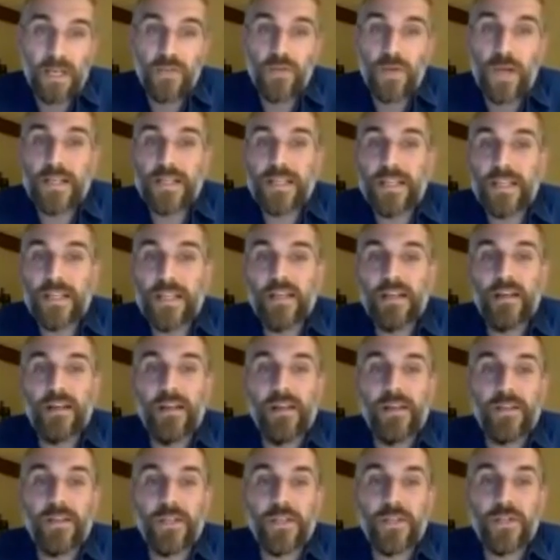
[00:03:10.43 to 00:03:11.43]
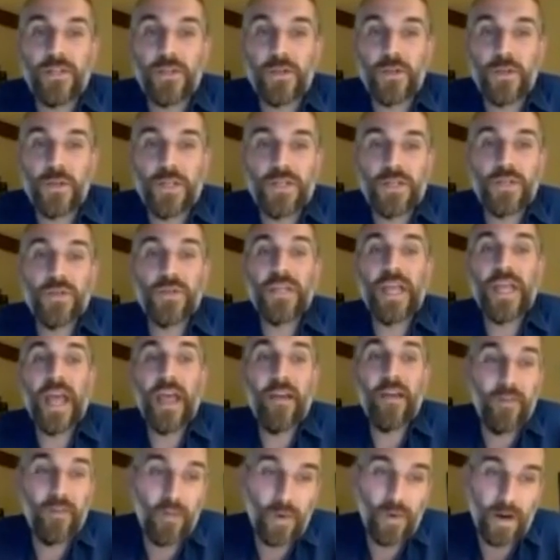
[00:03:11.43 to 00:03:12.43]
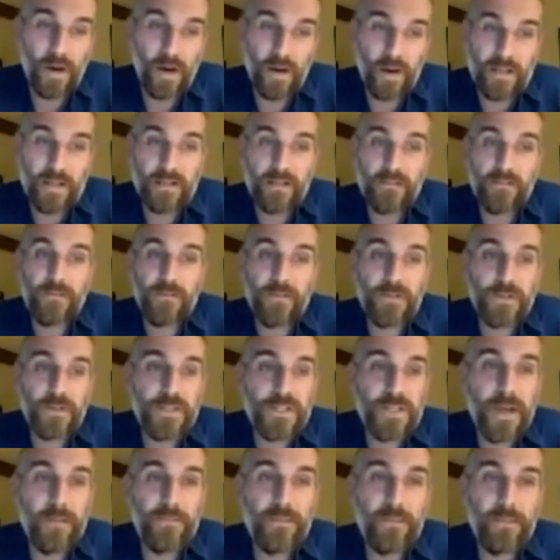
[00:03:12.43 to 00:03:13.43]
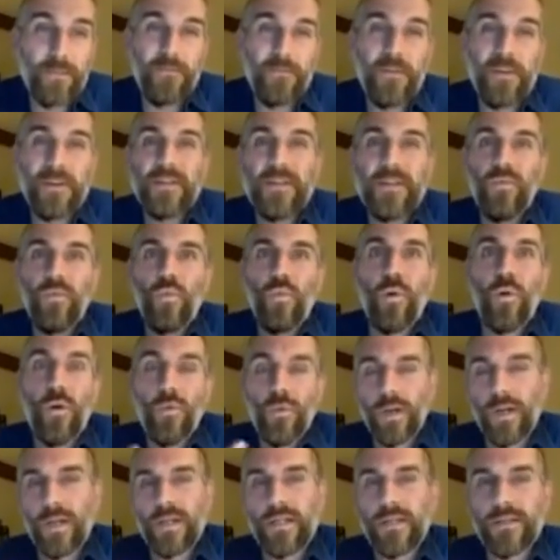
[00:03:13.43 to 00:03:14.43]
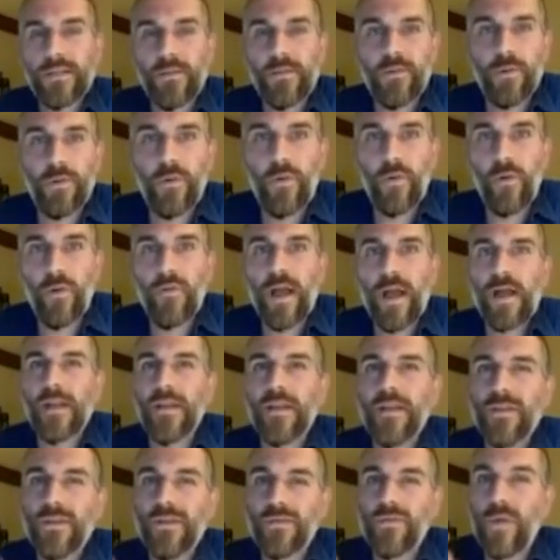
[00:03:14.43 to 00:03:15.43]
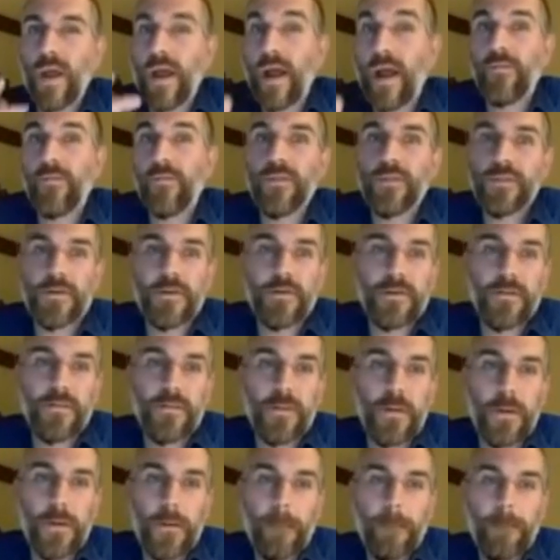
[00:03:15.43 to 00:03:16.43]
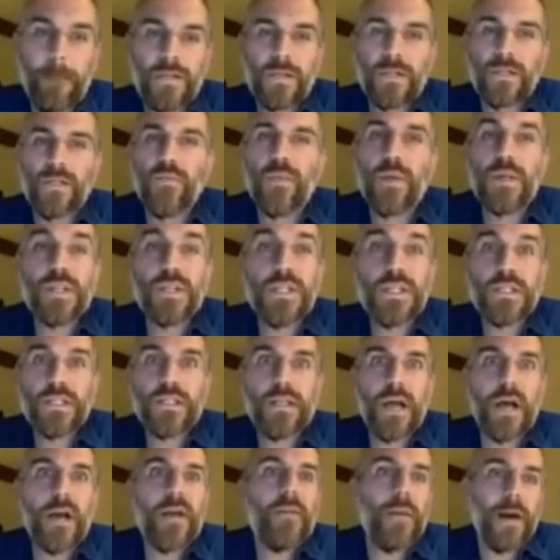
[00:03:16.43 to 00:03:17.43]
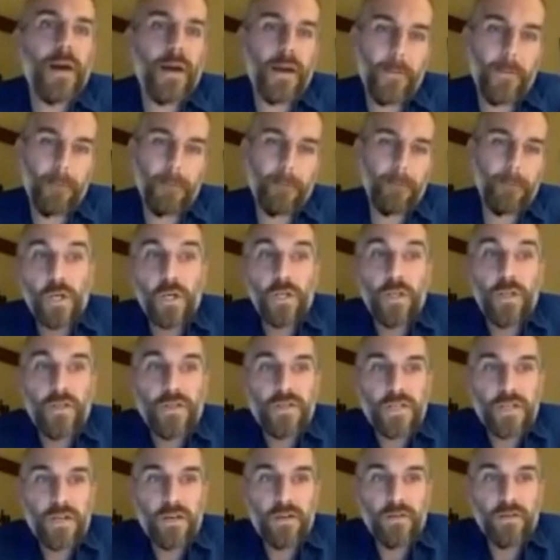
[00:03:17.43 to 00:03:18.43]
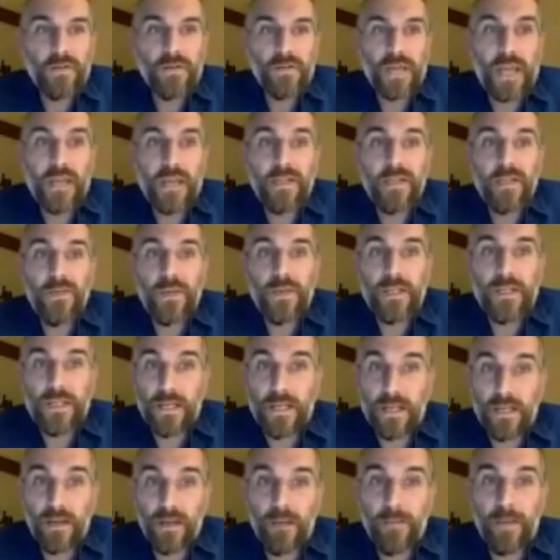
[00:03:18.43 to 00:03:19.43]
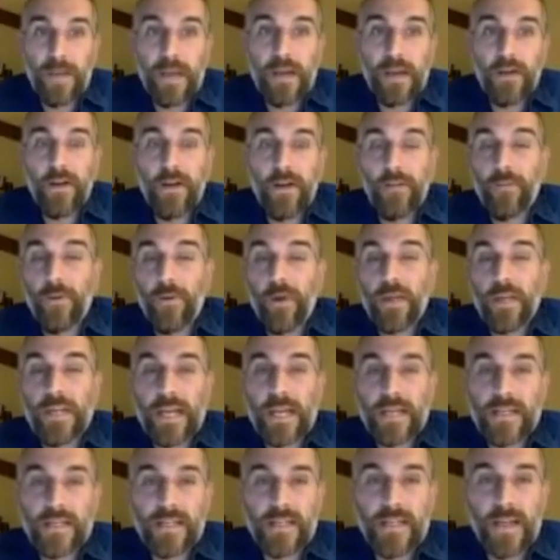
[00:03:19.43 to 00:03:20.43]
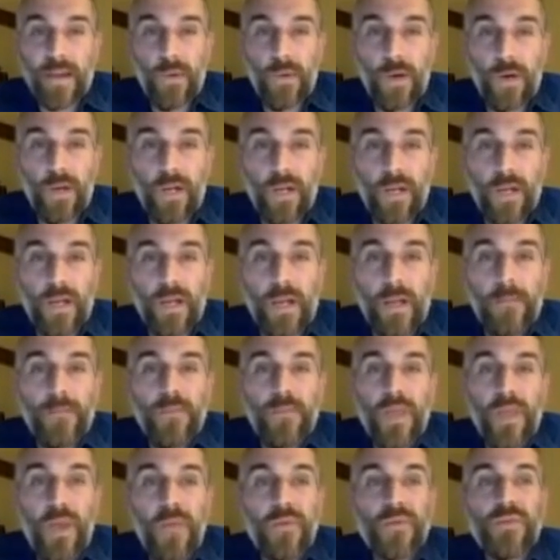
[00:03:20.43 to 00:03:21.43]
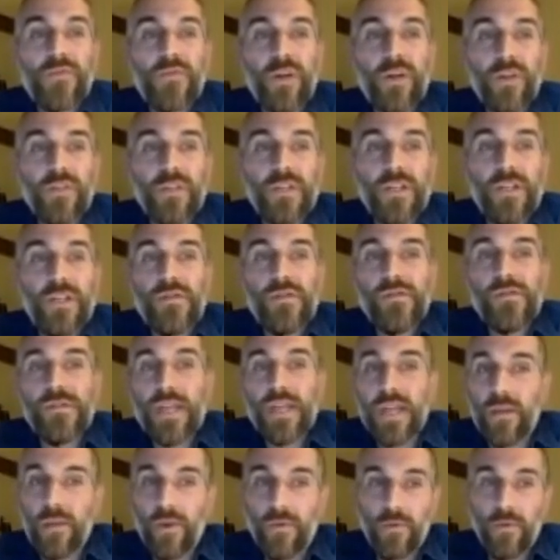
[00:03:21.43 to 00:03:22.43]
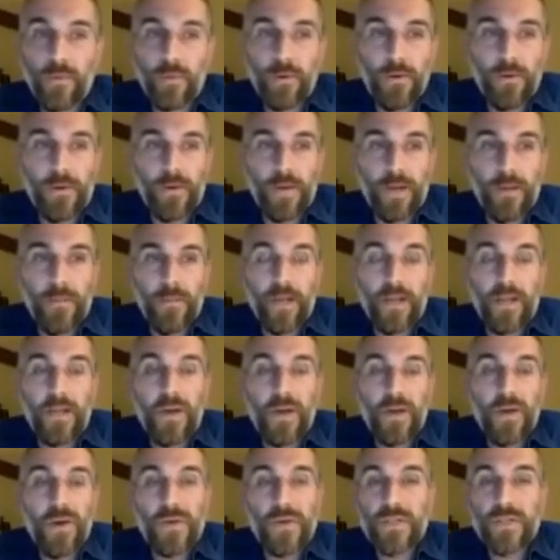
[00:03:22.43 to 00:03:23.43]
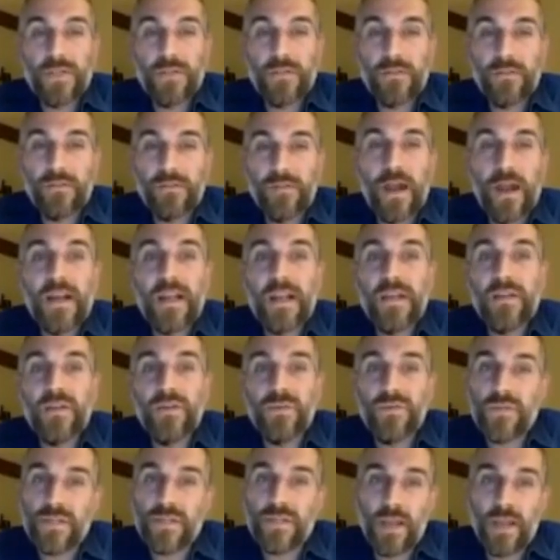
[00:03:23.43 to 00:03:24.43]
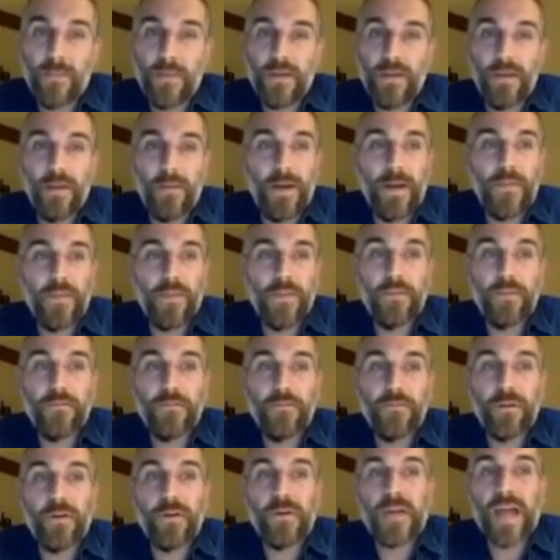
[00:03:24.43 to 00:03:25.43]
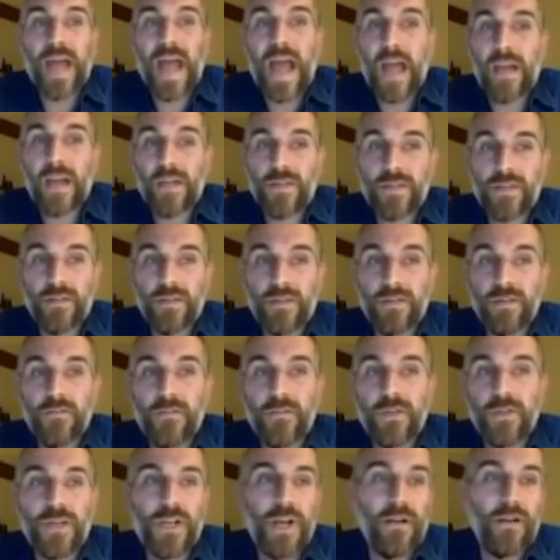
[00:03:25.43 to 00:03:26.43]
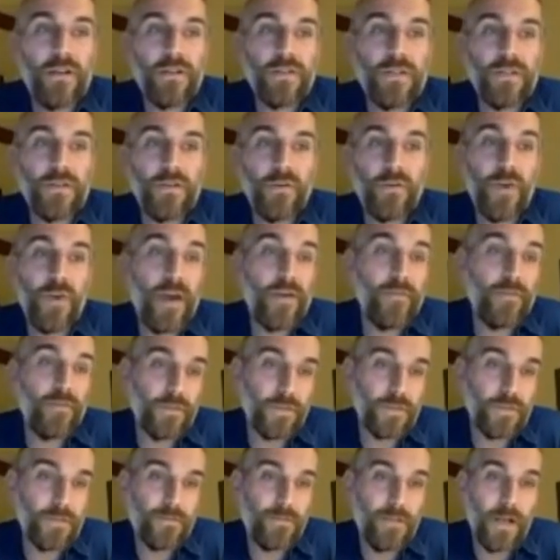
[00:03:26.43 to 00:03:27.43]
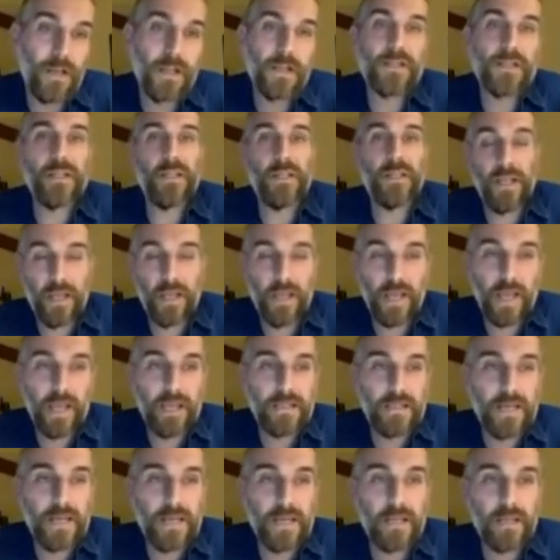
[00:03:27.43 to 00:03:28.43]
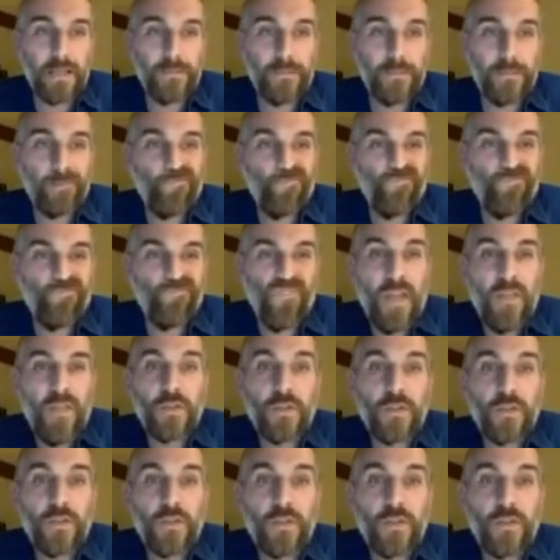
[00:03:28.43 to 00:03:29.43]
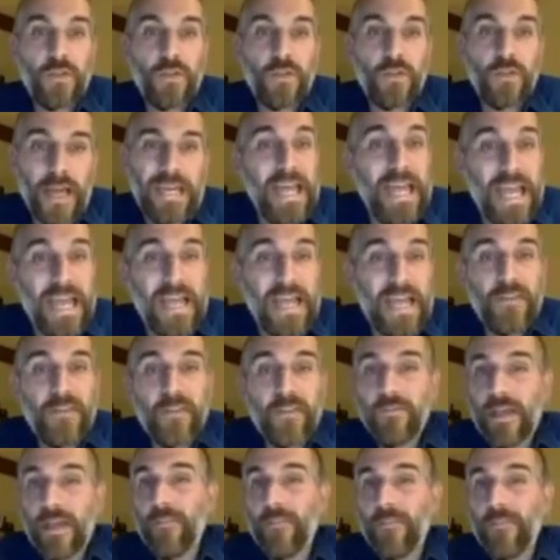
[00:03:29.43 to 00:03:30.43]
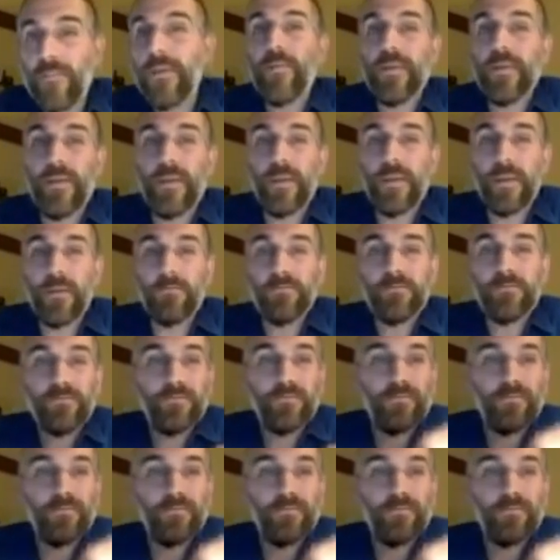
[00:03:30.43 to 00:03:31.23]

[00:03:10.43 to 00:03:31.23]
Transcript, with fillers: Addressing and acknowledging social issues everywhere is the first step to preventing more. We're getting some of her core values right after the turning point. So, this is what she's done about it. Early this year, through KQED, a Bay Area broadcasting network, I was involved in a youth takeover program and I co hosted a Friday news segment about the Deferred Action for Childhood Arrivals policy, aka DACA, the travel ban, and the vaping epidemic.